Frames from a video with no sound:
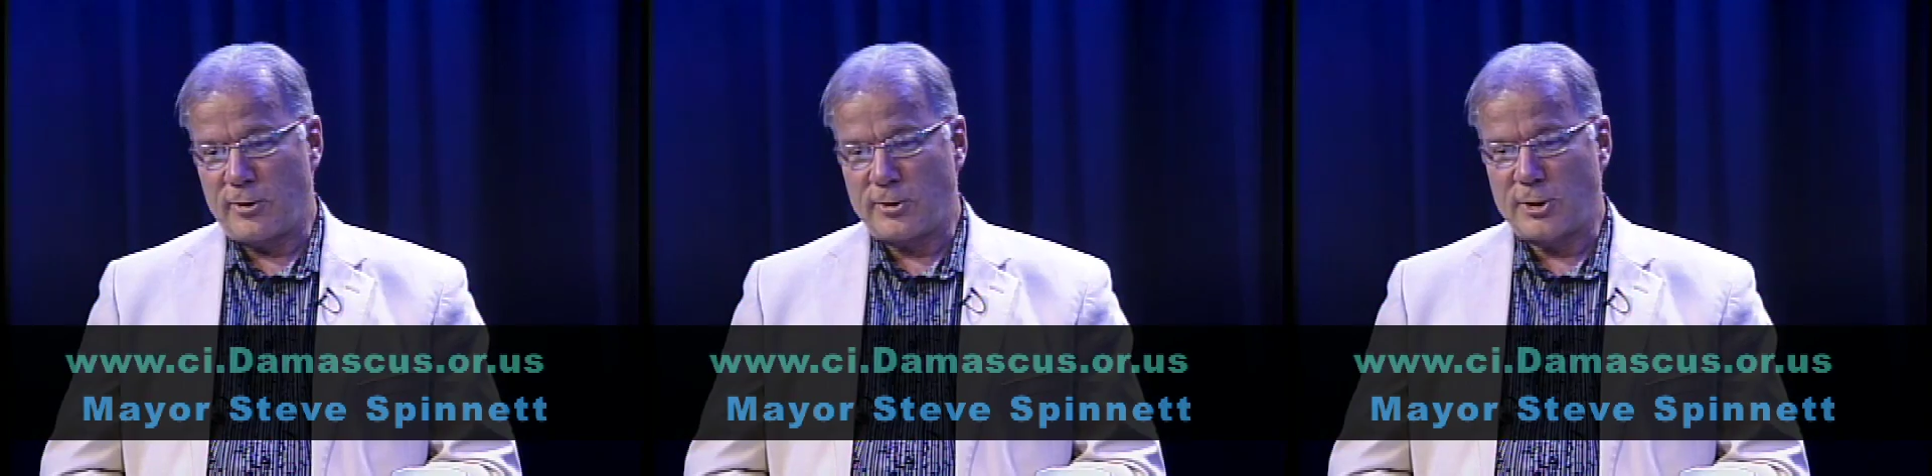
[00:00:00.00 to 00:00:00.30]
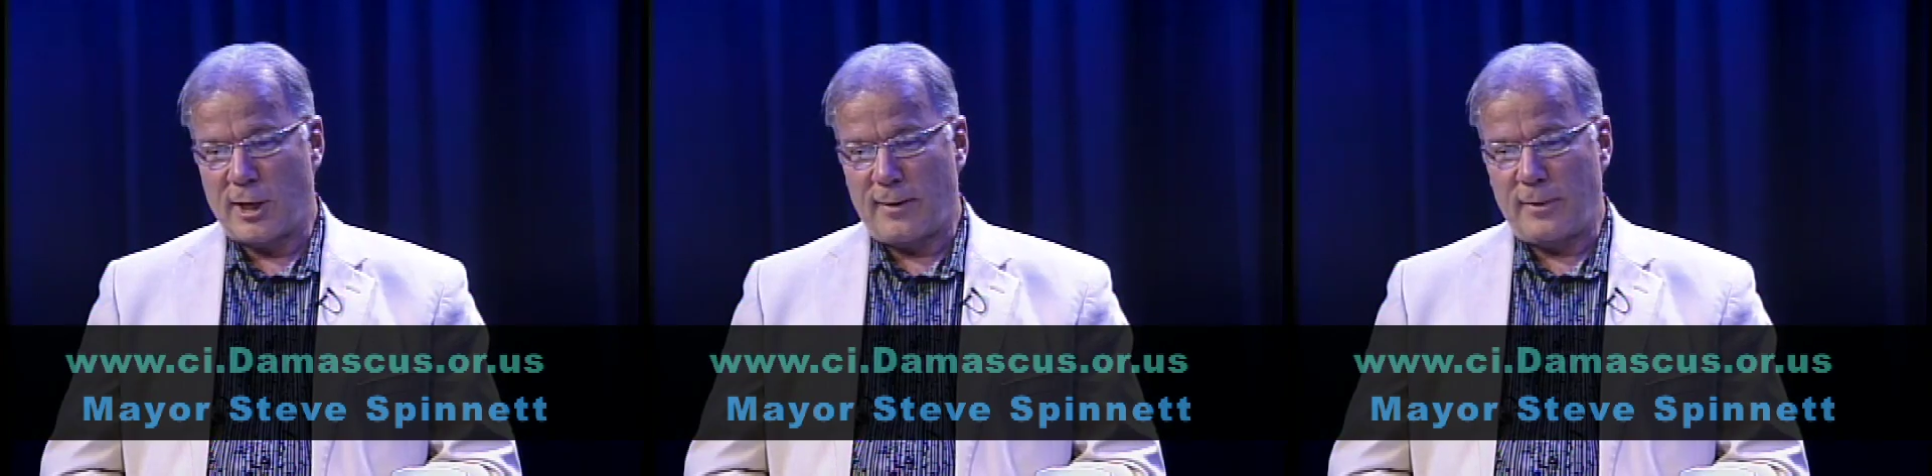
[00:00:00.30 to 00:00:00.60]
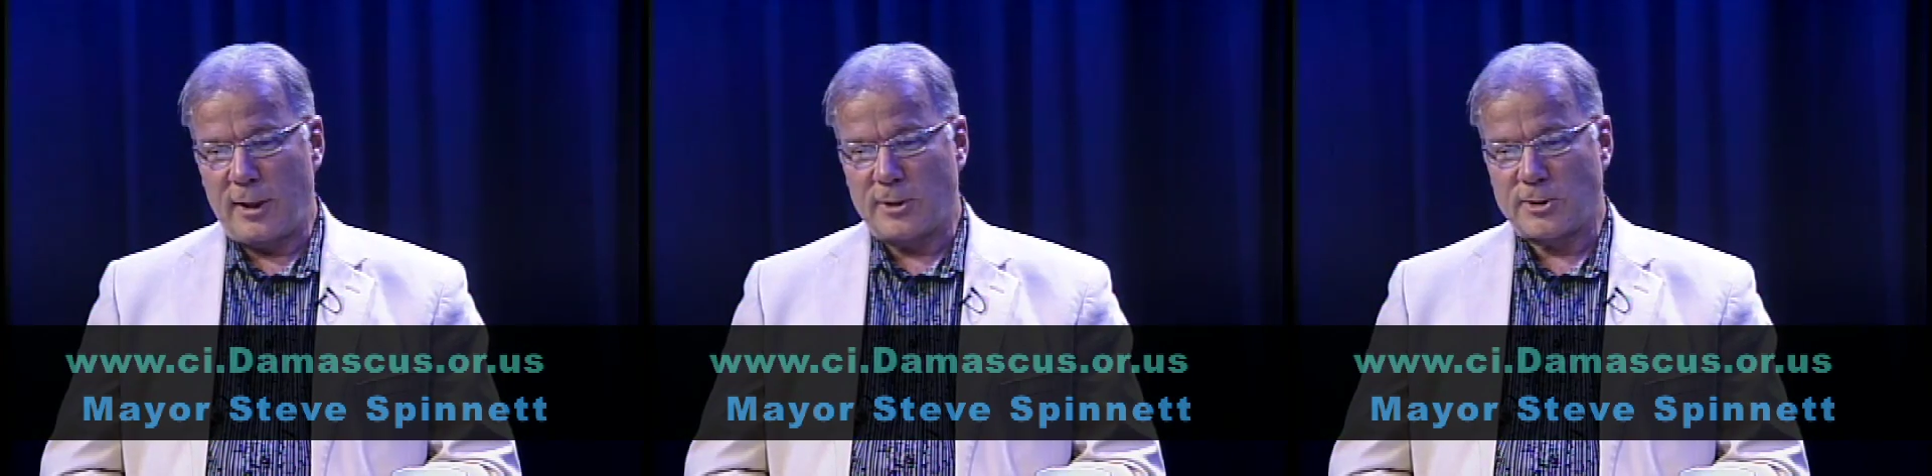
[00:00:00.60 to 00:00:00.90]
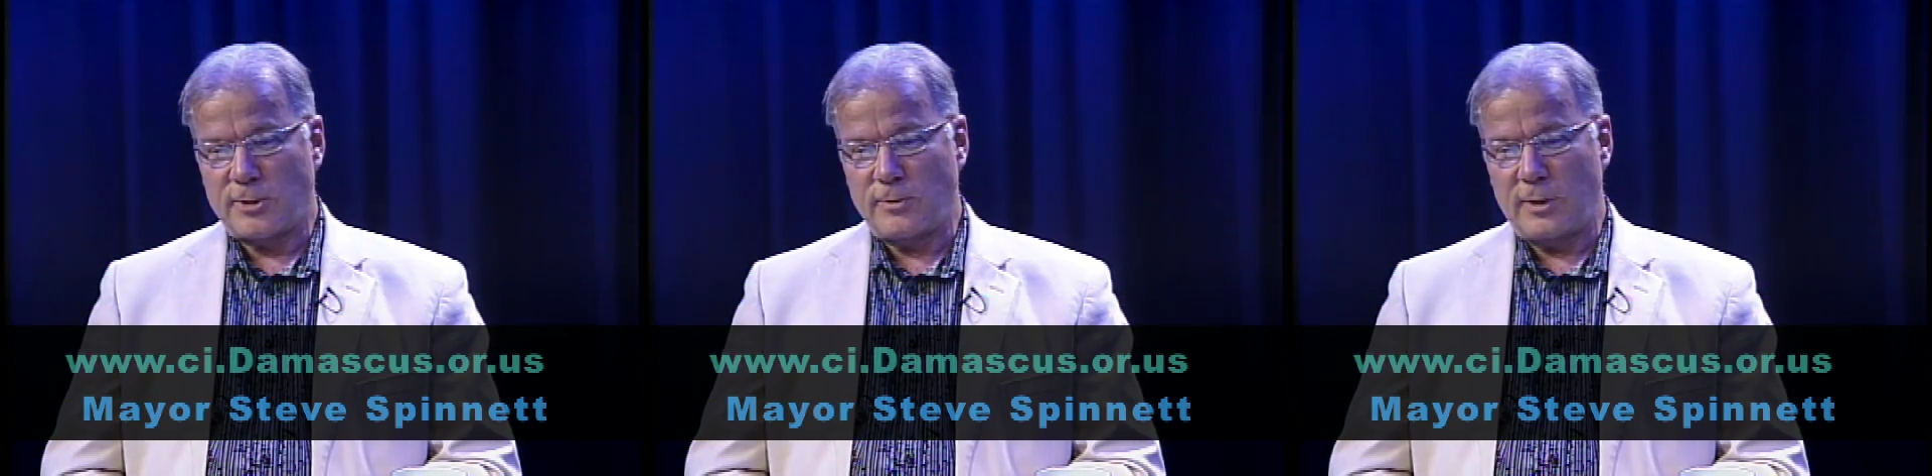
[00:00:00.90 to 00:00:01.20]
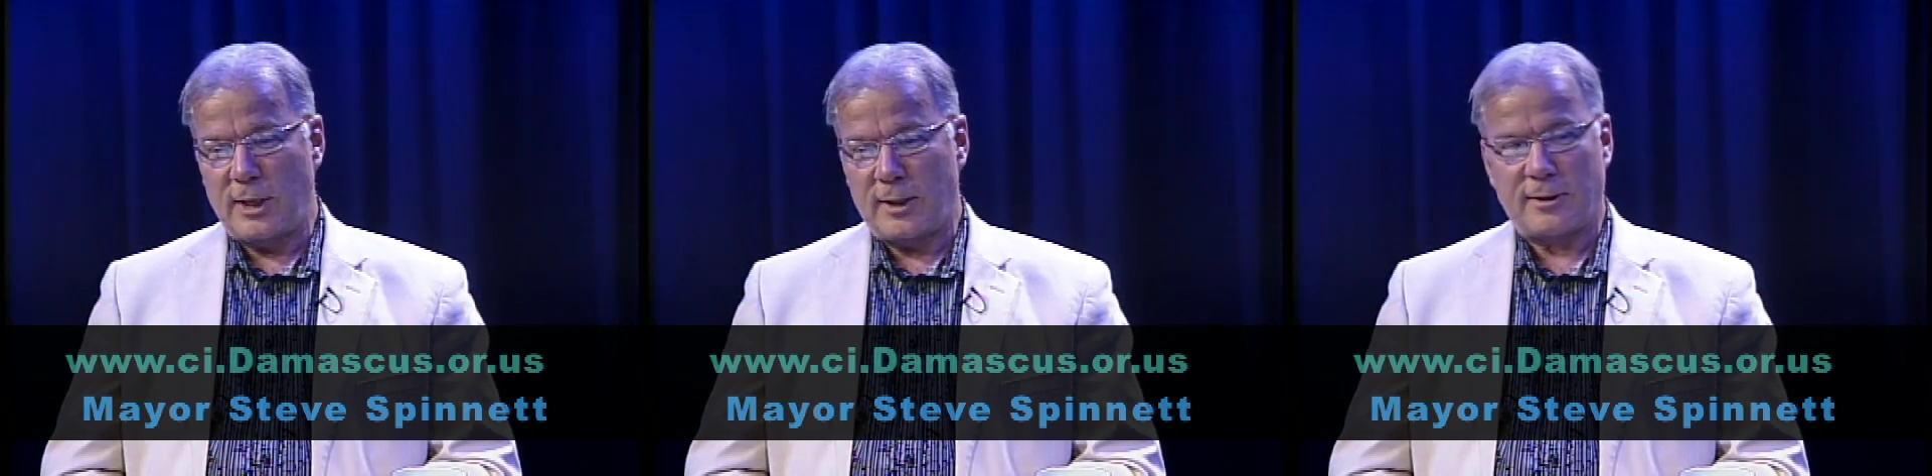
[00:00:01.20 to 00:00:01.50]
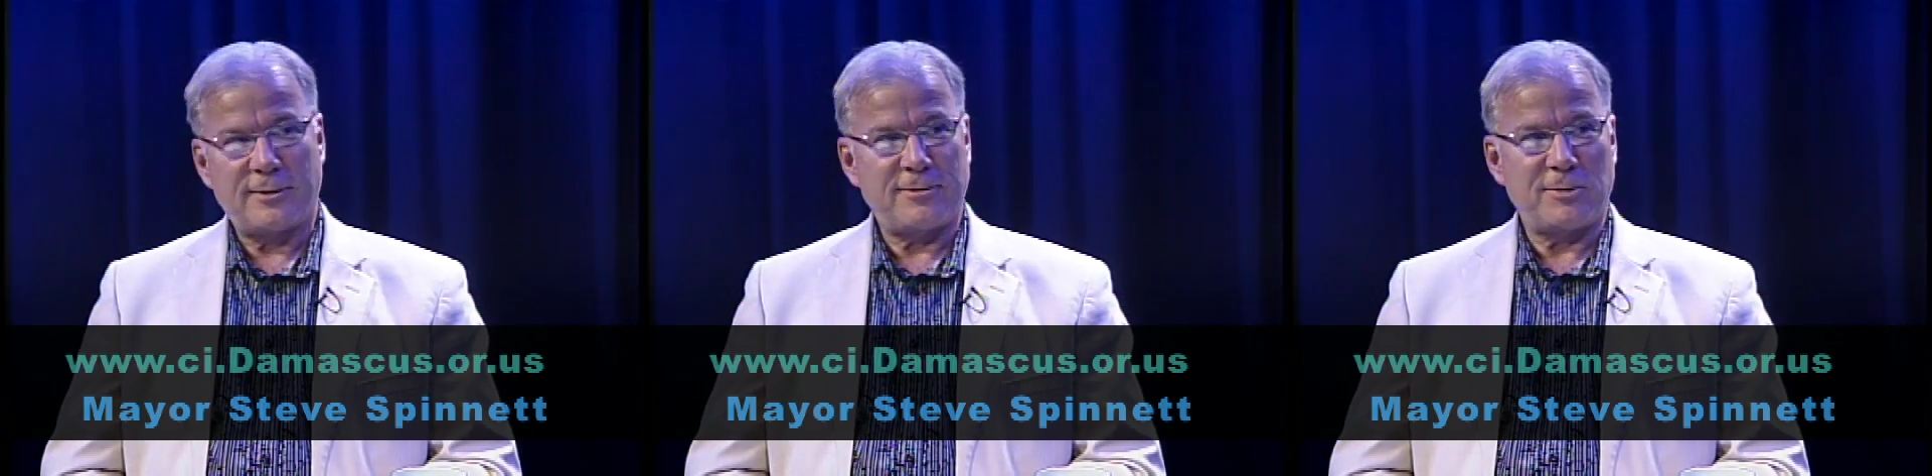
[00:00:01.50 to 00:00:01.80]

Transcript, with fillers: their job is to get